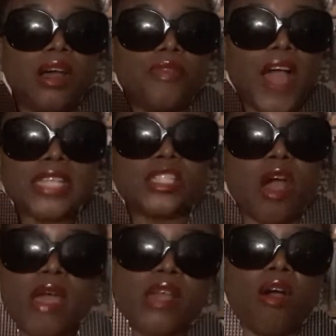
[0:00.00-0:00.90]
that's
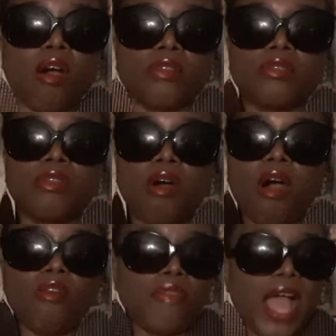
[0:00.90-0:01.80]
going on
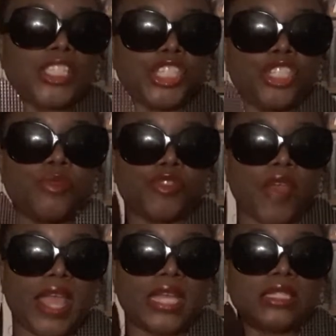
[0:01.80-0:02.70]
that tube
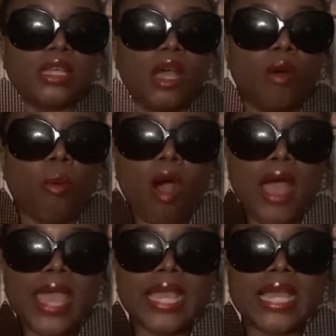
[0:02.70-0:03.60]
train,
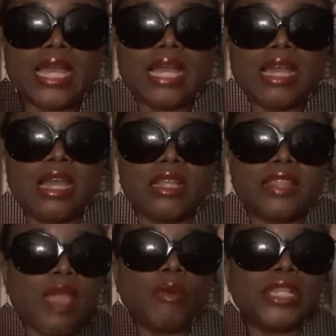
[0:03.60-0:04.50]
why
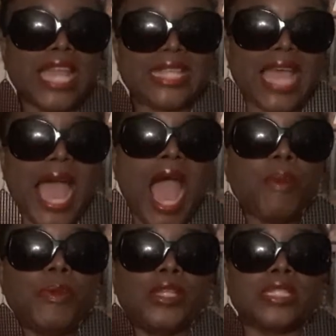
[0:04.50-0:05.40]
they would let that
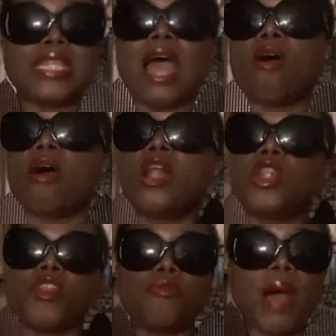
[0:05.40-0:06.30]
happen. Now, a
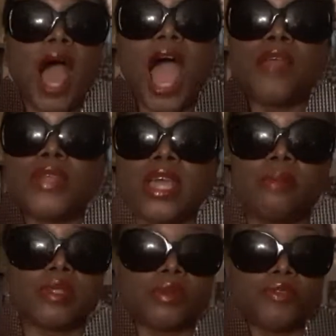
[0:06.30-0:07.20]
lot of my irony
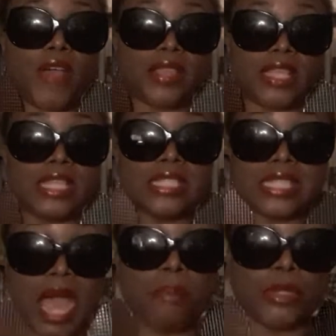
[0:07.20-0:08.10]
comes from the fact that this has
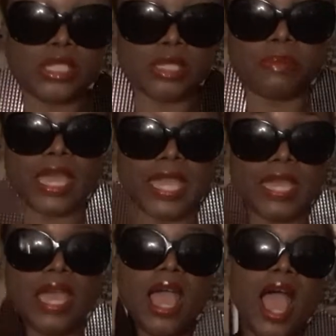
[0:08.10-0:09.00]
happened to me.
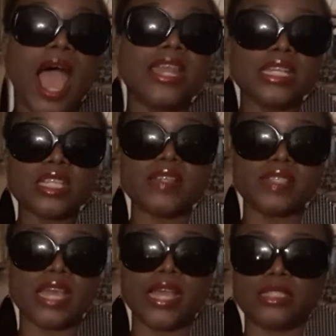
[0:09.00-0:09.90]
And as I
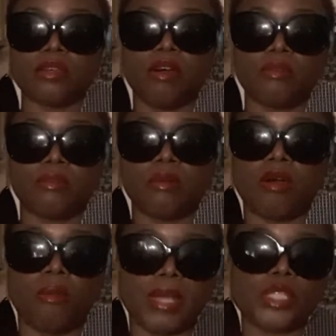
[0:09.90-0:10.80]
said on
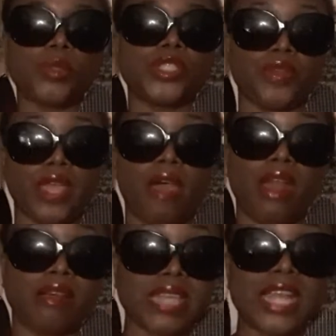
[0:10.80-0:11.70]
my Twitter account,
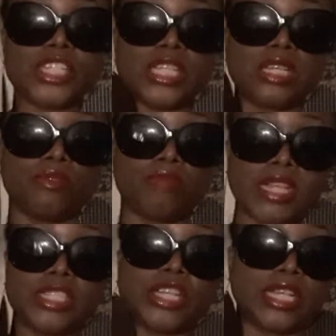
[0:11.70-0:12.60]
I was actually
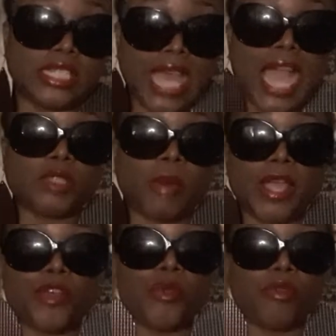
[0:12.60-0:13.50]
racially attacked by
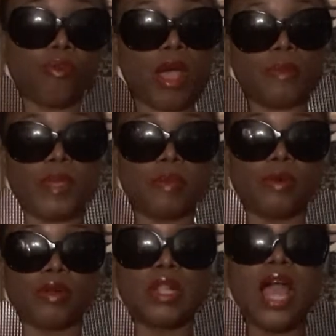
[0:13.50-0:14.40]
a group of white
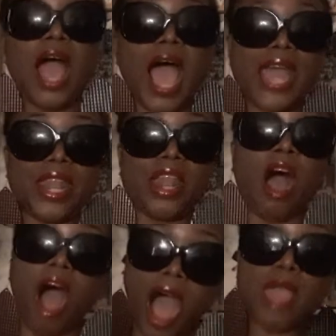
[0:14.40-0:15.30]
people. And then
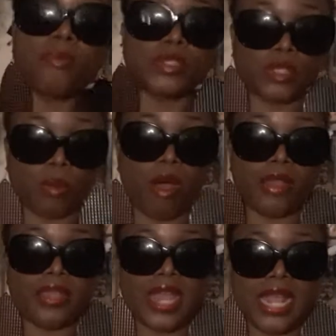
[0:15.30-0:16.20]
I was the
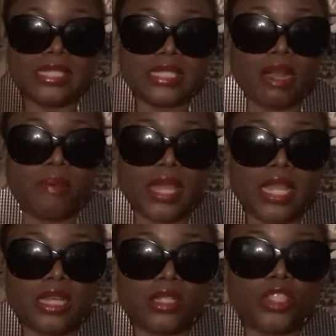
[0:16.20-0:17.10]
one that ended up
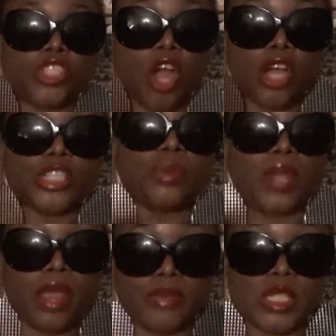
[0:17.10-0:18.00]
getting charged when
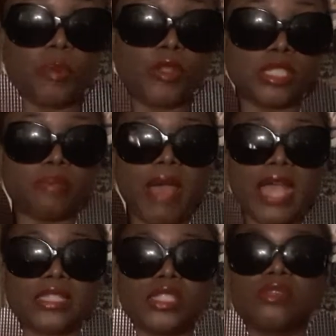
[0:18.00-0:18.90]
I responded
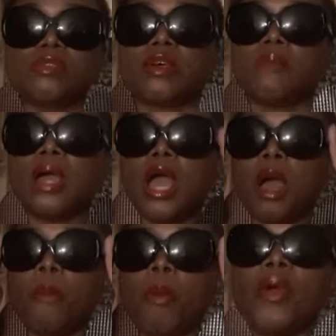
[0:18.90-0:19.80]
back to them.
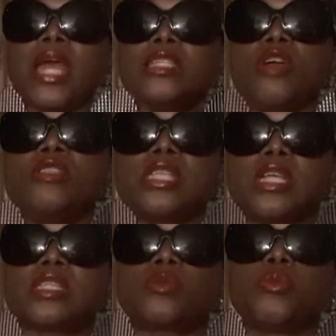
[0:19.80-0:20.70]
But what I
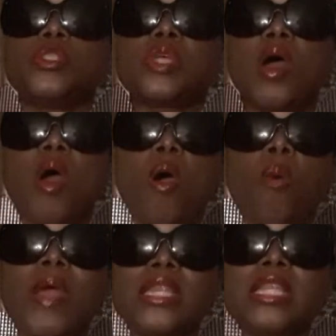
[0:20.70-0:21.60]
noticed was,
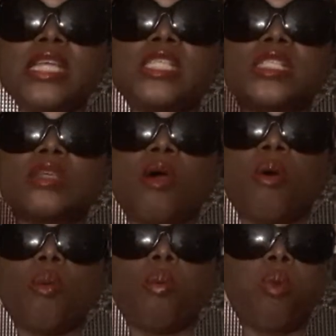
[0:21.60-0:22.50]
when this
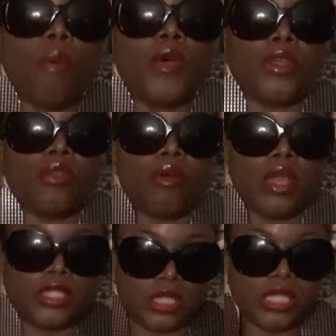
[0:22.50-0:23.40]
woman,
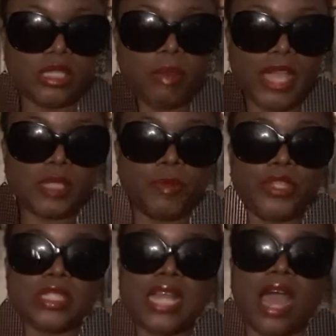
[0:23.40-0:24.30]
this is my
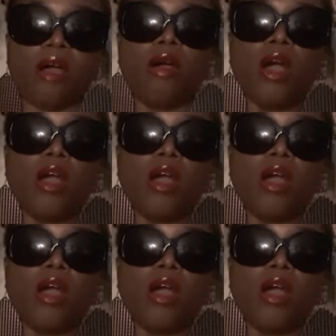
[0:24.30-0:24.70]
experience now,